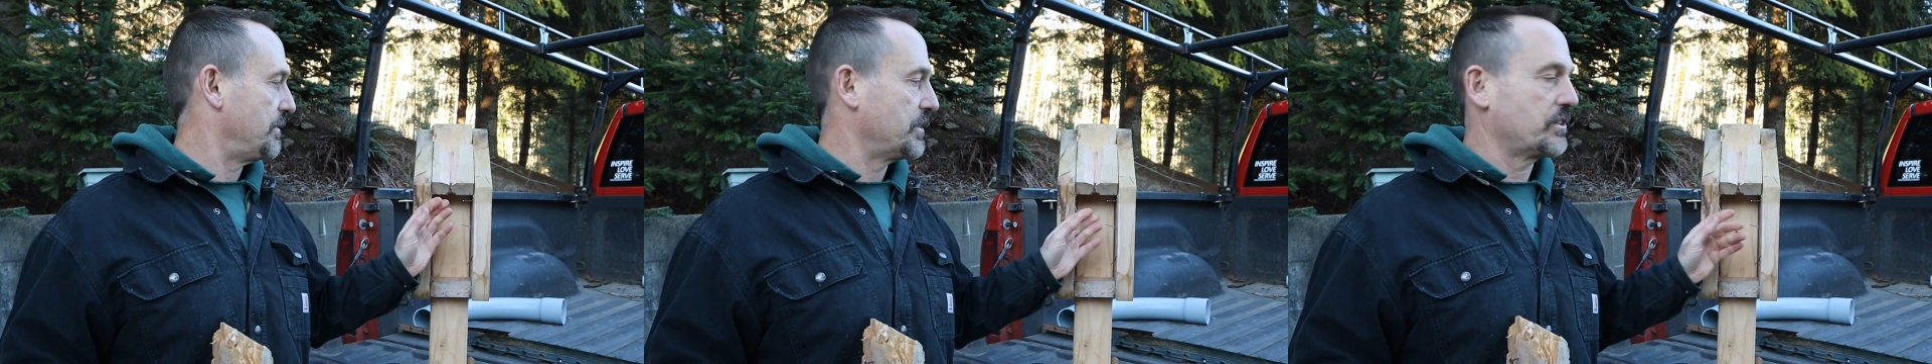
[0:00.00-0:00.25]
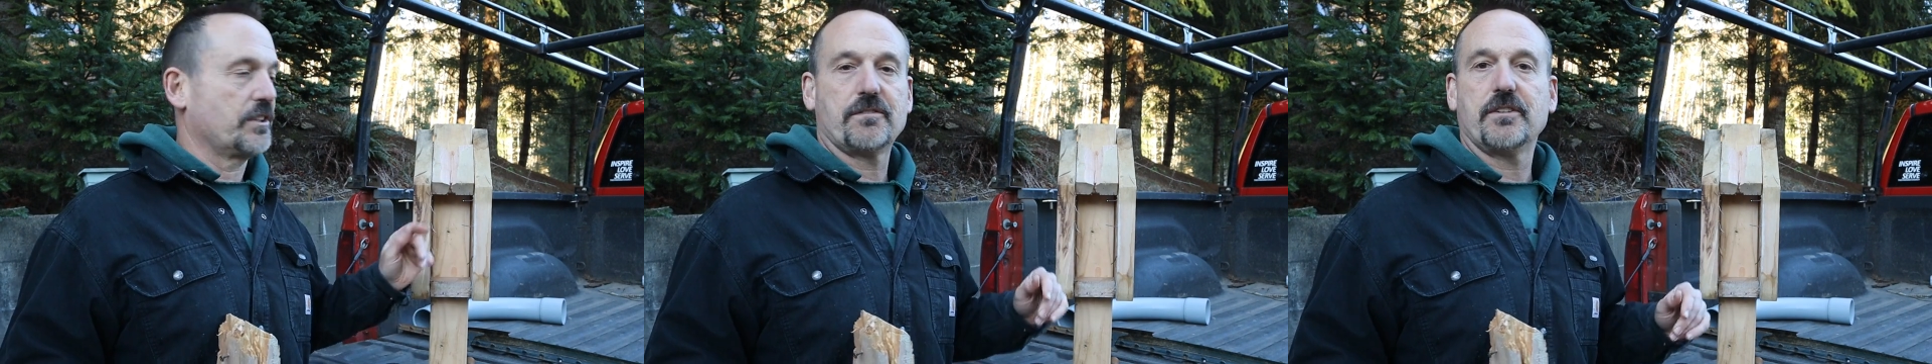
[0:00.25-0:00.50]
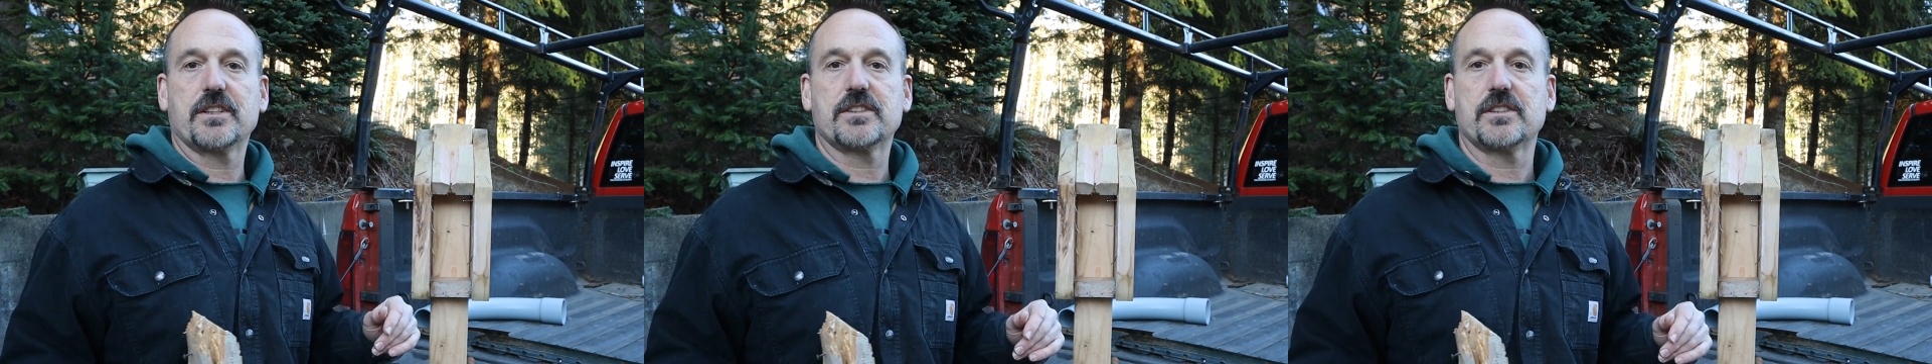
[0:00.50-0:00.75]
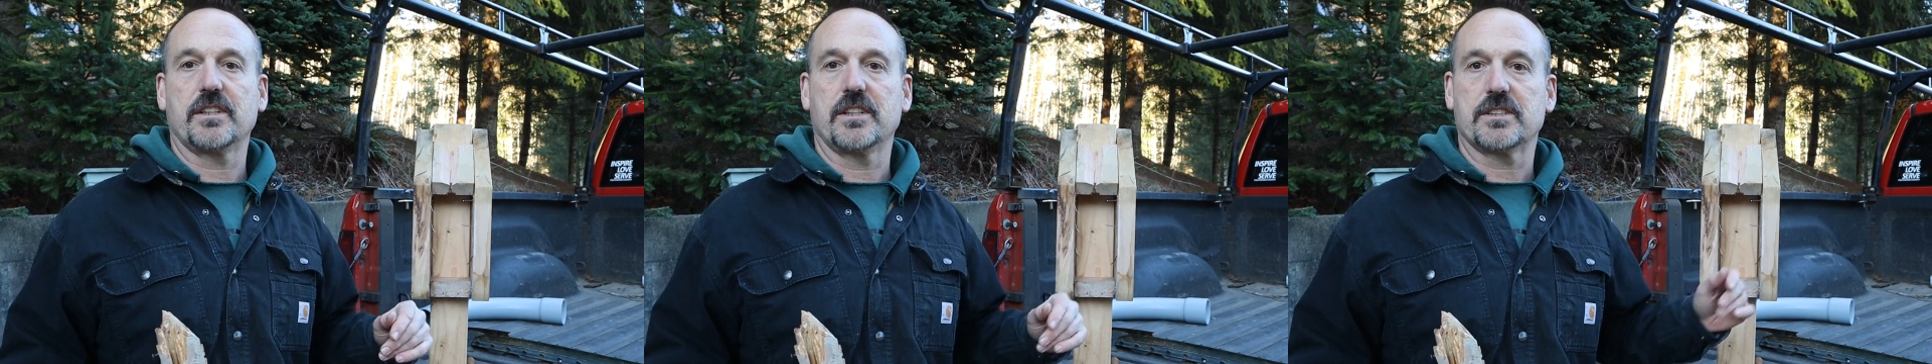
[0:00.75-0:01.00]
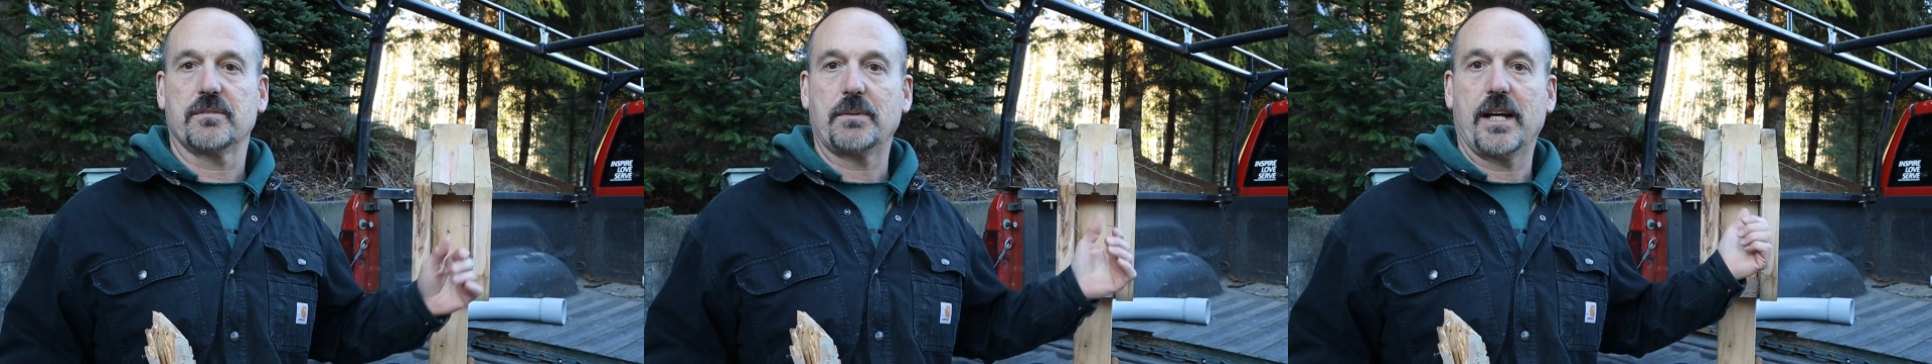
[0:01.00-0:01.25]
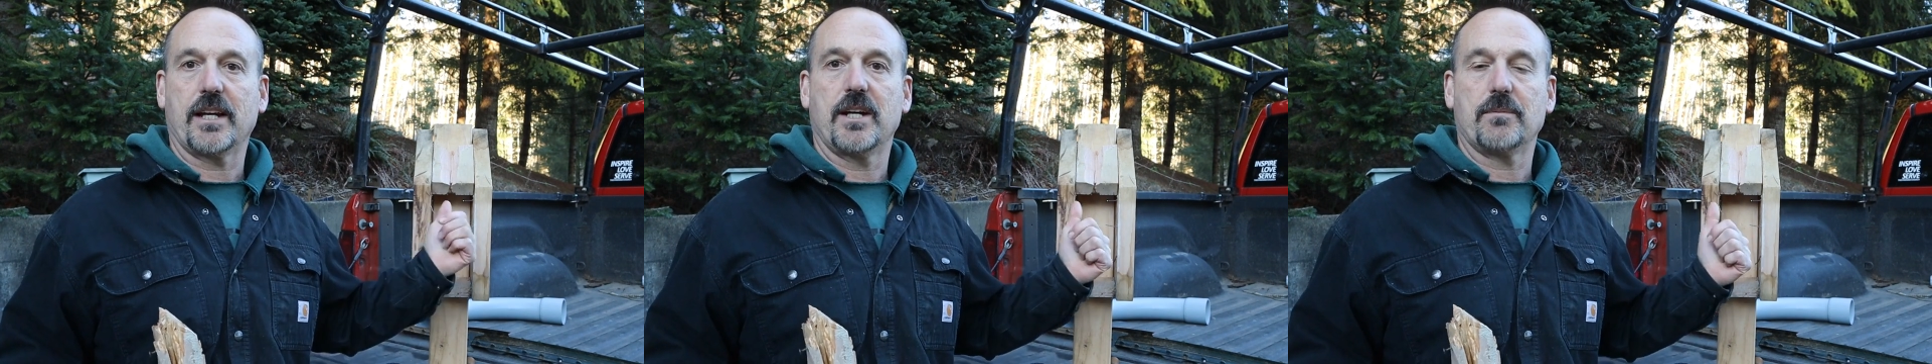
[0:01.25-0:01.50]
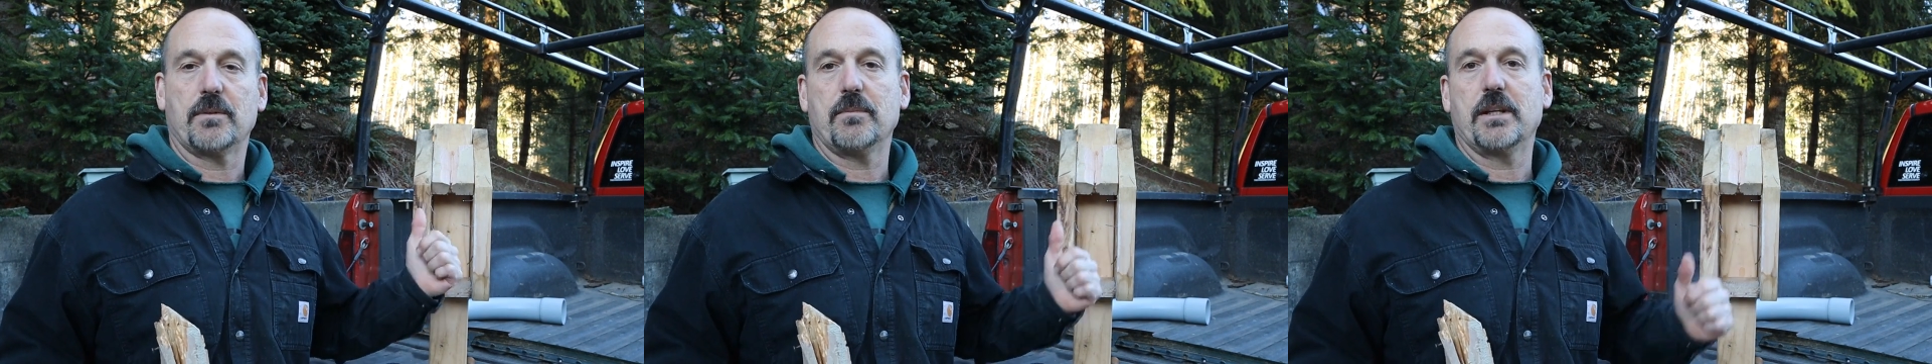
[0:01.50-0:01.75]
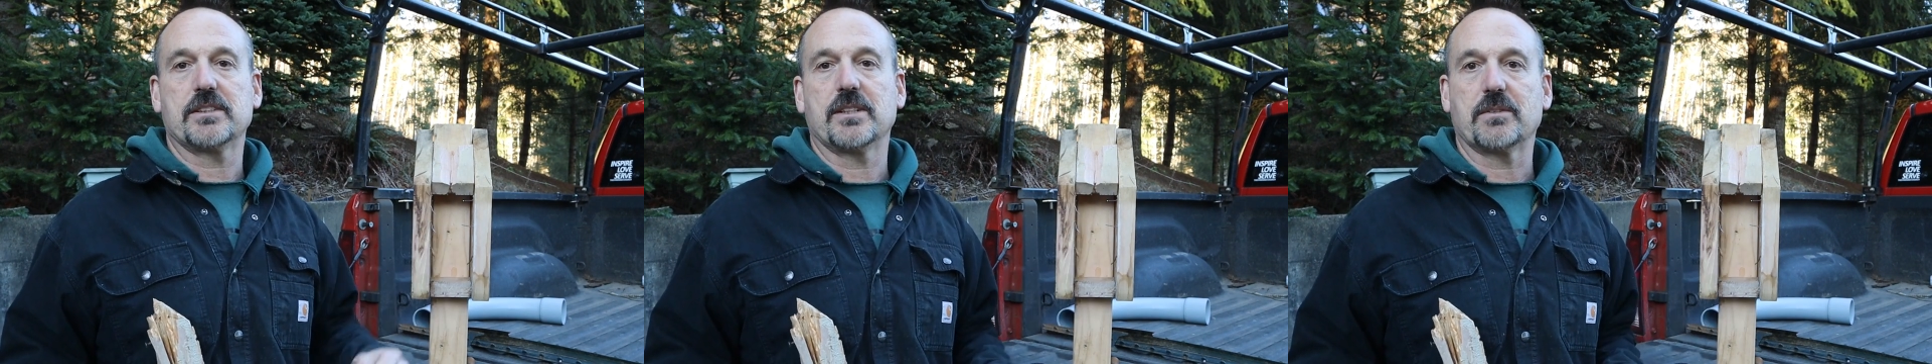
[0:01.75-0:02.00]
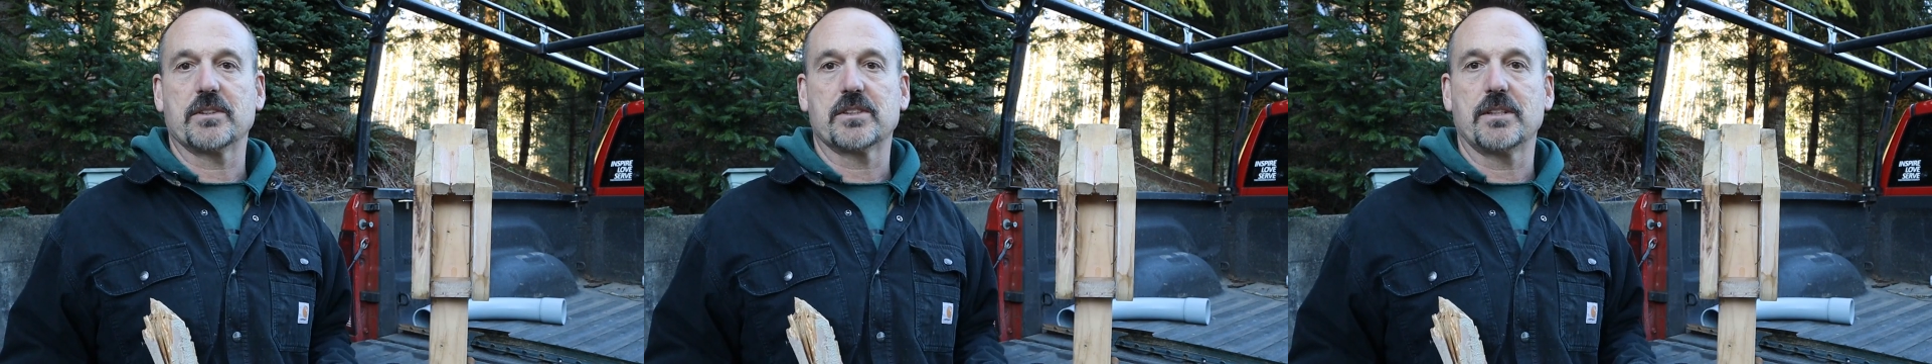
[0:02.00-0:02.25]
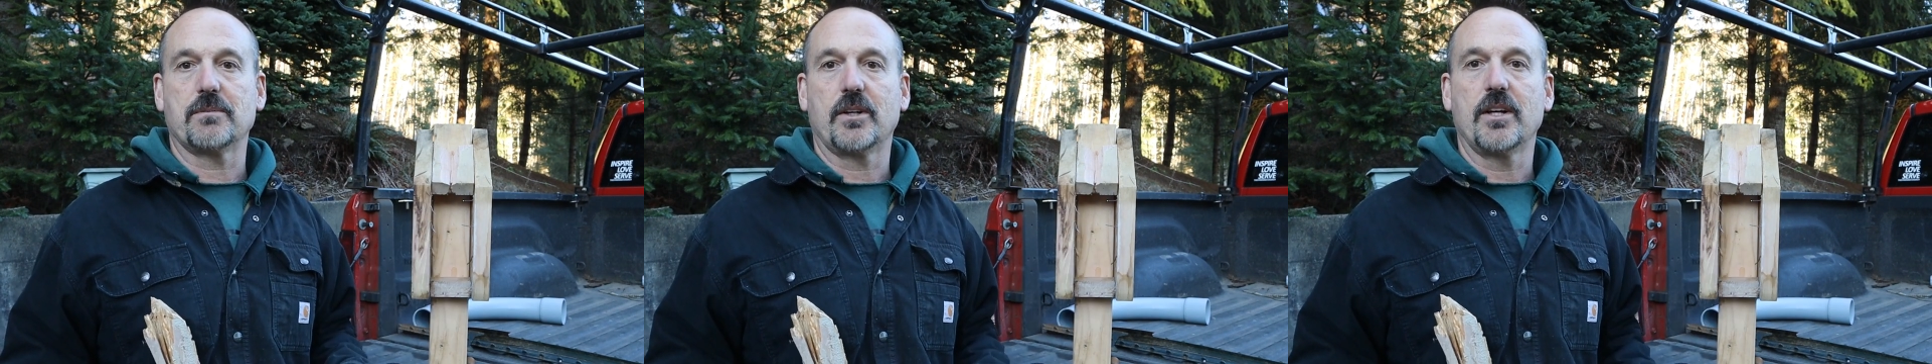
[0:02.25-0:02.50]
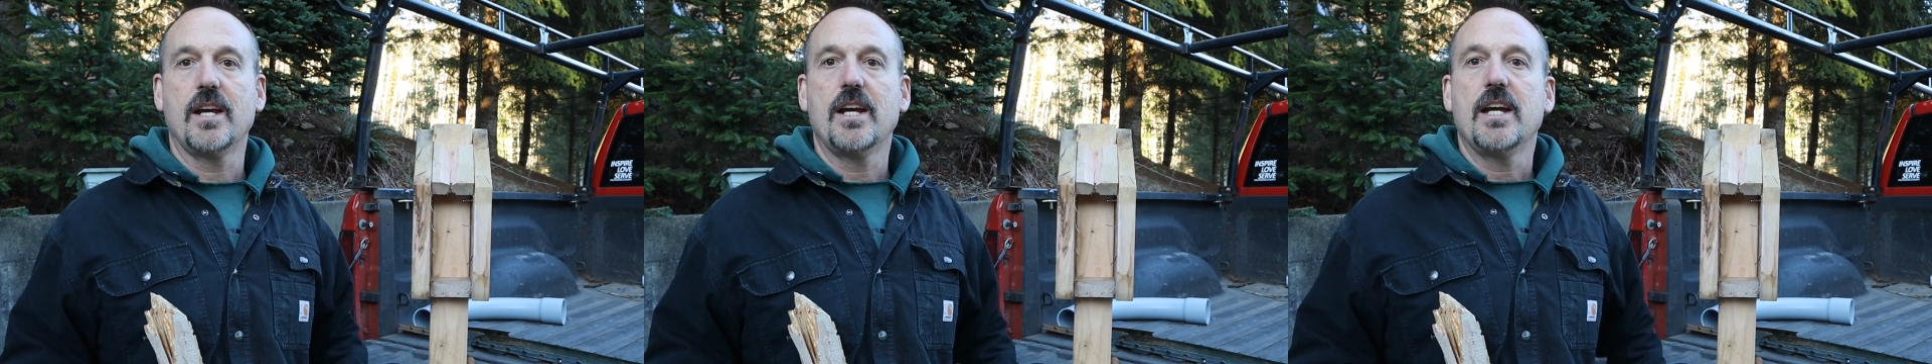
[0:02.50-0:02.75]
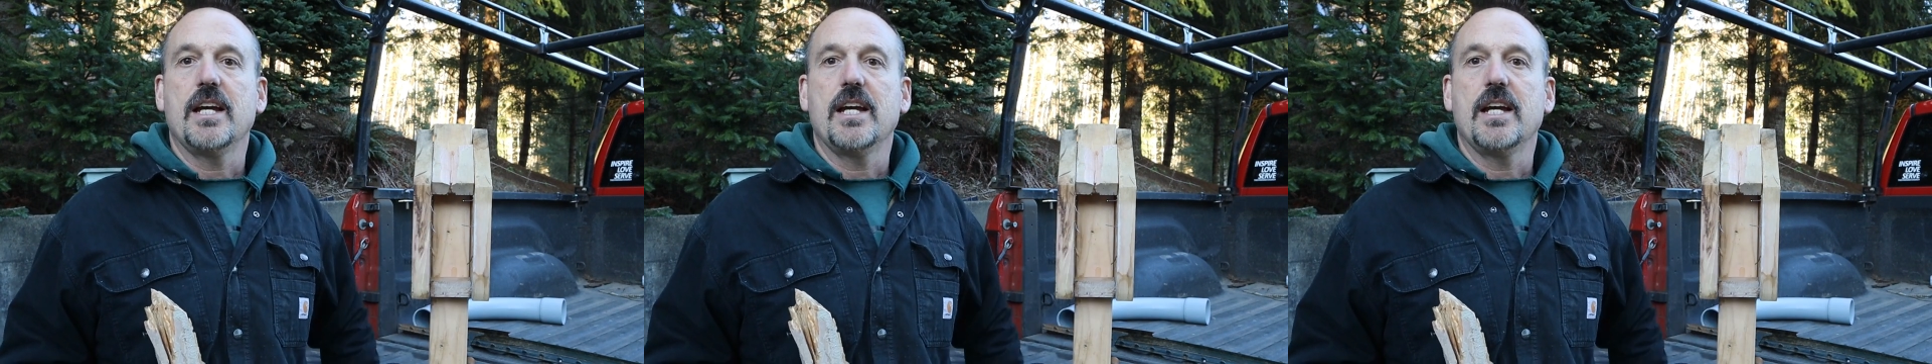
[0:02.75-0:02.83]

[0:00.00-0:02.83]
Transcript: I'm just going to fix this back up or make something similar.